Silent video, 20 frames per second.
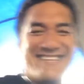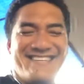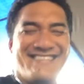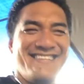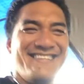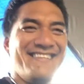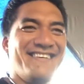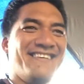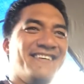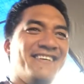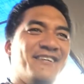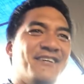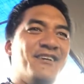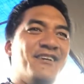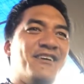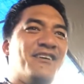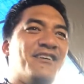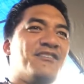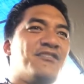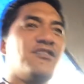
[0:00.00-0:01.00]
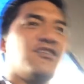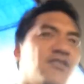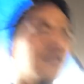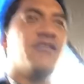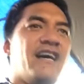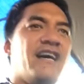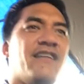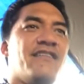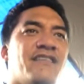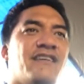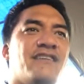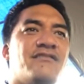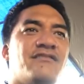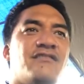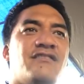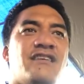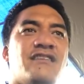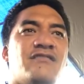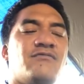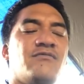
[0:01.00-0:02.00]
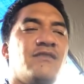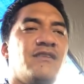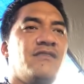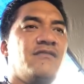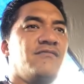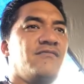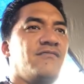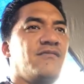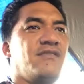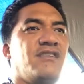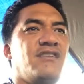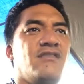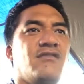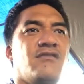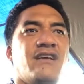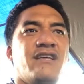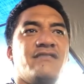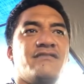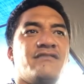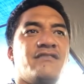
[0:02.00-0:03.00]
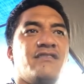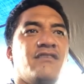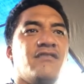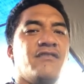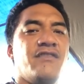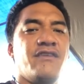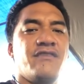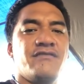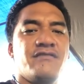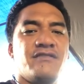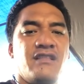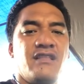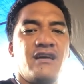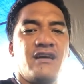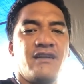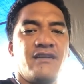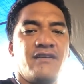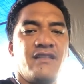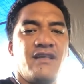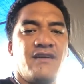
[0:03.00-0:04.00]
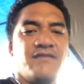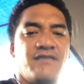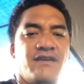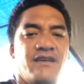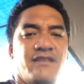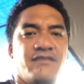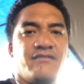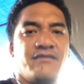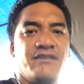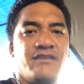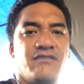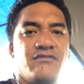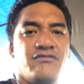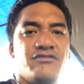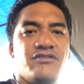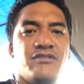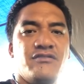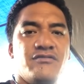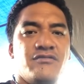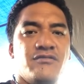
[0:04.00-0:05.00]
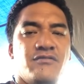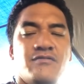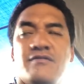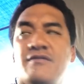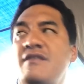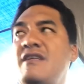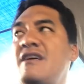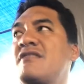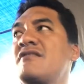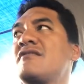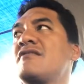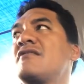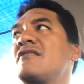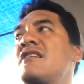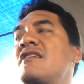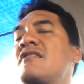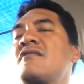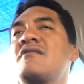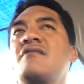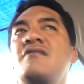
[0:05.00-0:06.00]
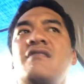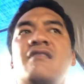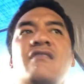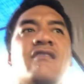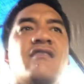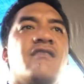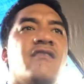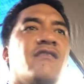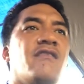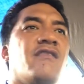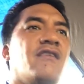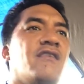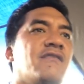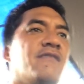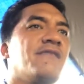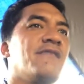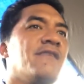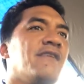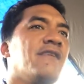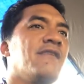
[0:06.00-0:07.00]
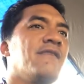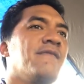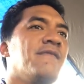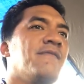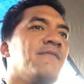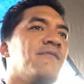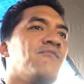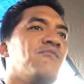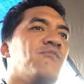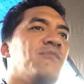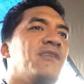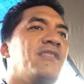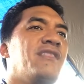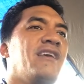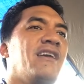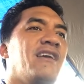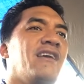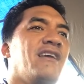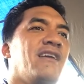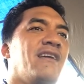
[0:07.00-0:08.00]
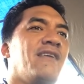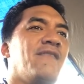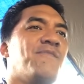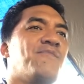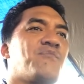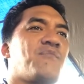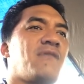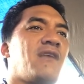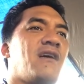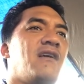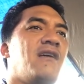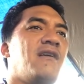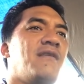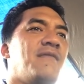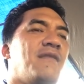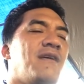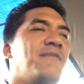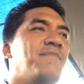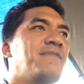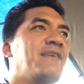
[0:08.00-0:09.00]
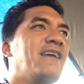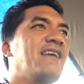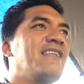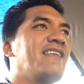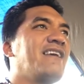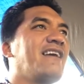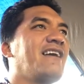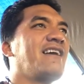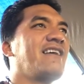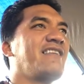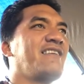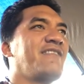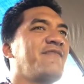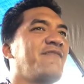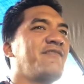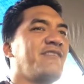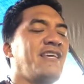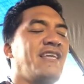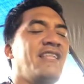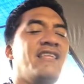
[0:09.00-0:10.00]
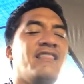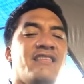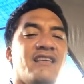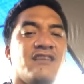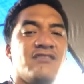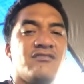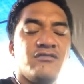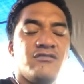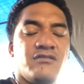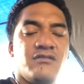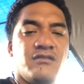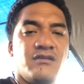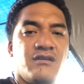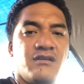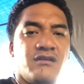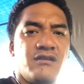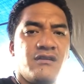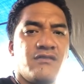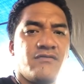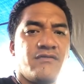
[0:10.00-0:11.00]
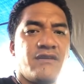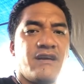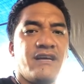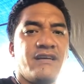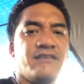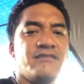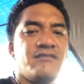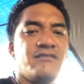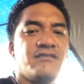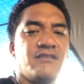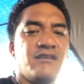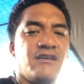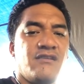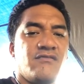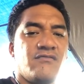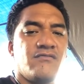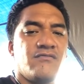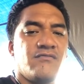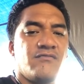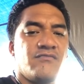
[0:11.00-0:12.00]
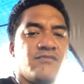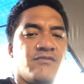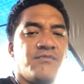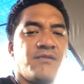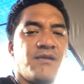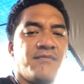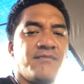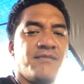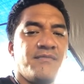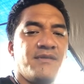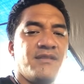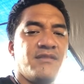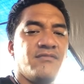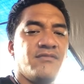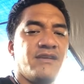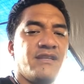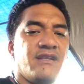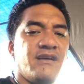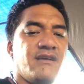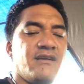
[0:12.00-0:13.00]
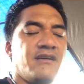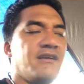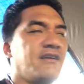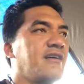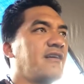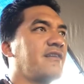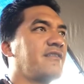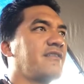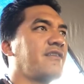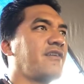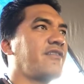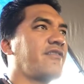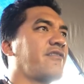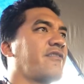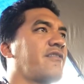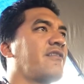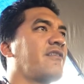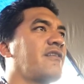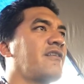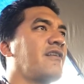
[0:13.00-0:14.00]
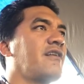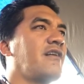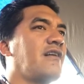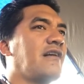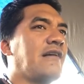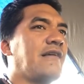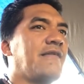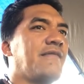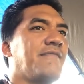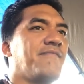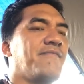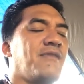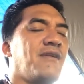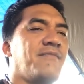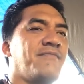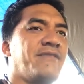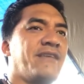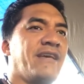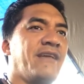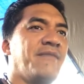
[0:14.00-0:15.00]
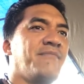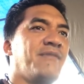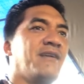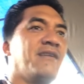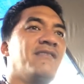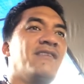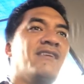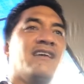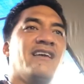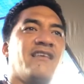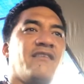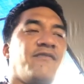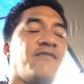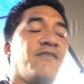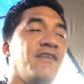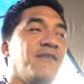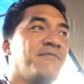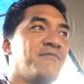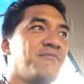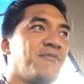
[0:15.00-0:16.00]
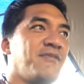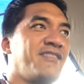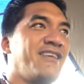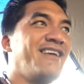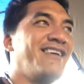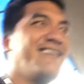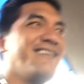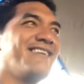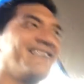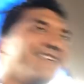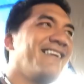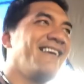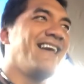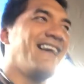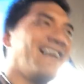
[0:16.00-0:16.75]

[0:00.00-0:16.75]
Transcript: so yeah, that's that's what you know, and still there's a lot of lava entering the ocean. So that's that's our midday uh, update. And if anything should arise, I'll, uh, we'll probably be doing uh, another um, update. But it's Philip's birthday. Yeah, you guys, gonna, won't, you guys